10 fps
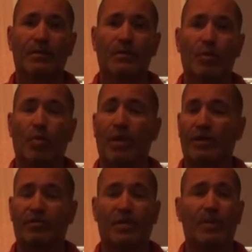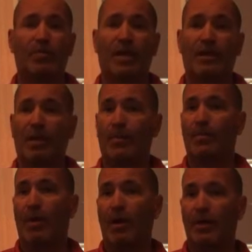Do you want to simply play a couple
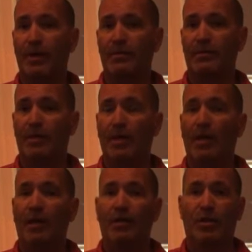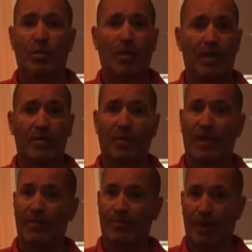parties? Do you want to
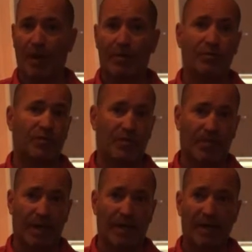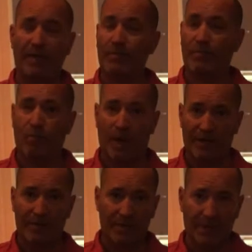play in bars for money
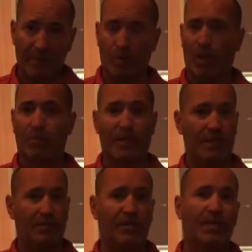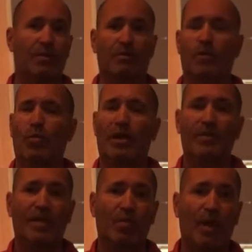regularly? Do you want to play at the casino? Do you want to
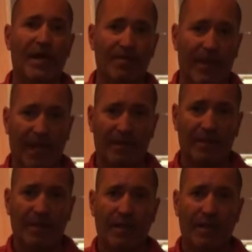be a wedding band?